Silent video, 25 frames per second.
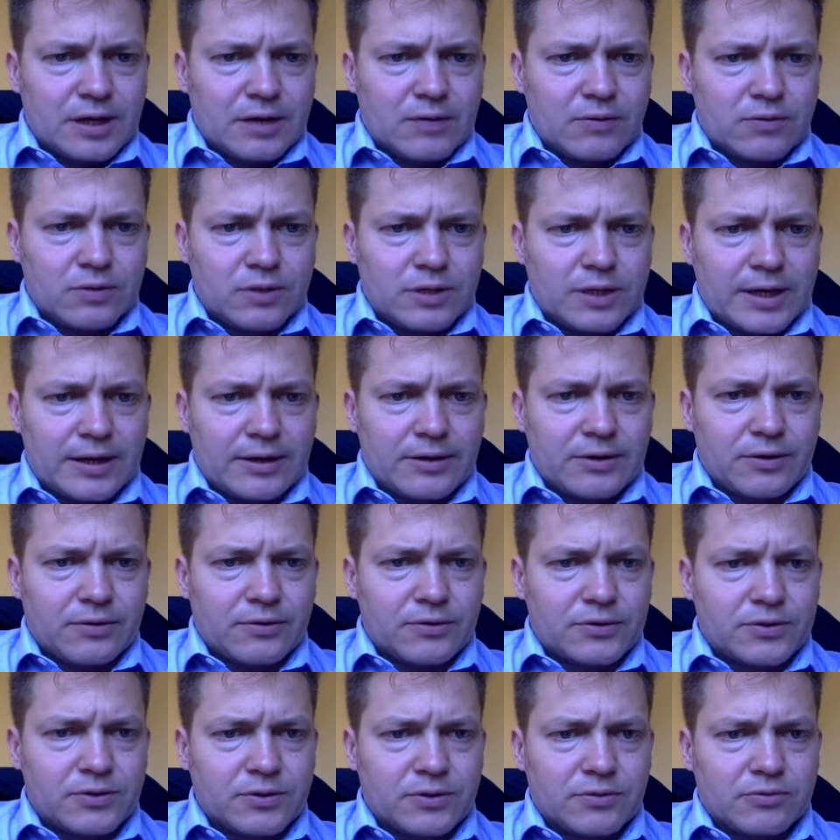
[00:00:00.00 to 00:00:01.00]
I would like,
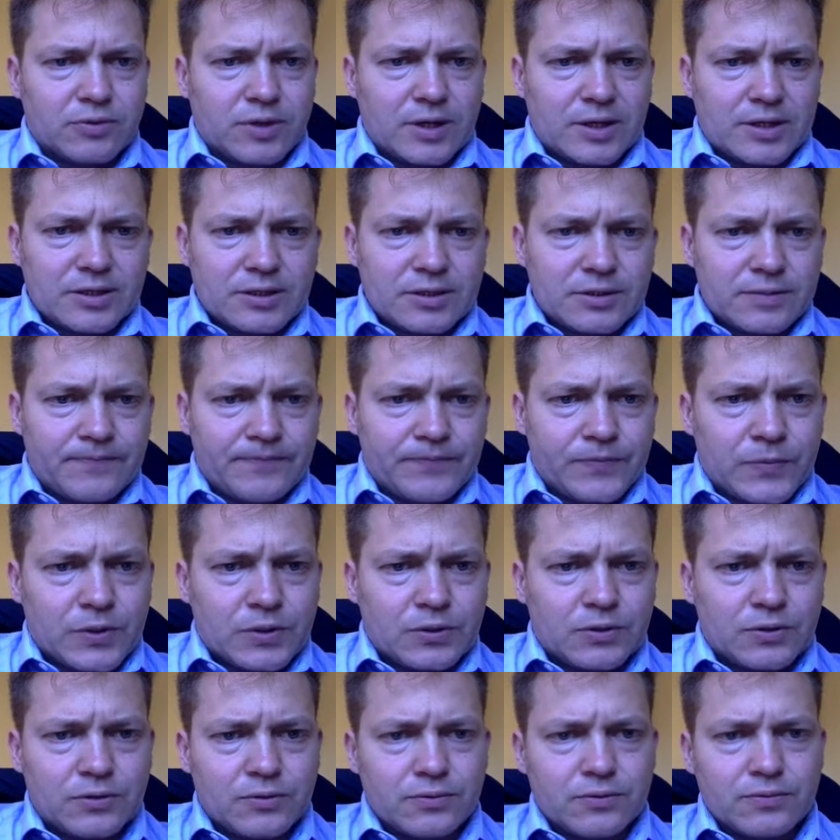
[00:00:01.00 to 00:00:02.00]
to address
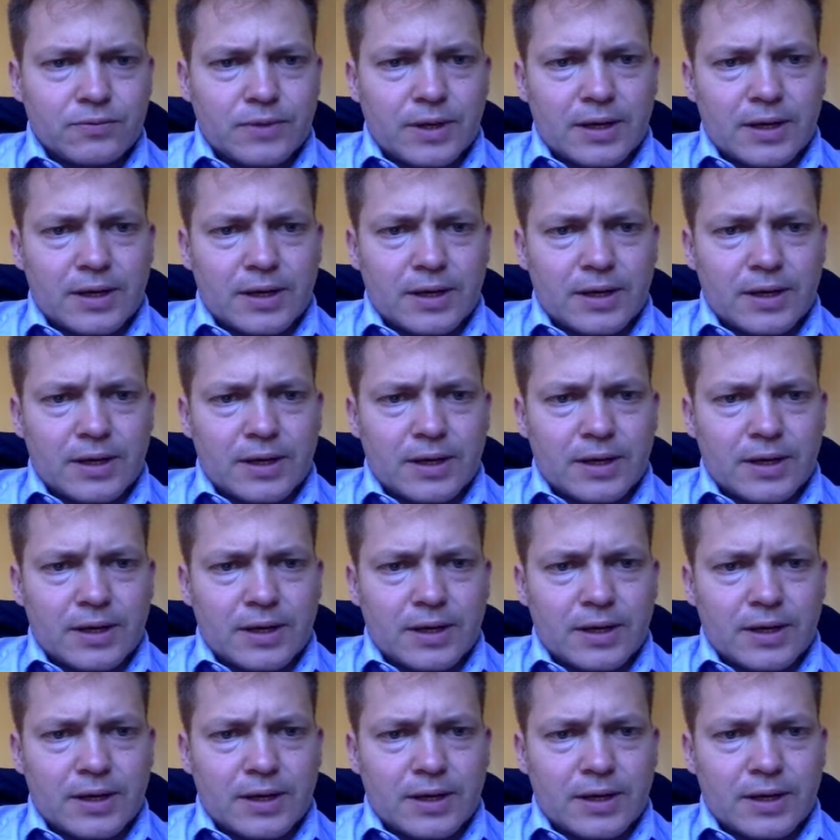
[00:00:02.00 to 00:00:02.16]
you.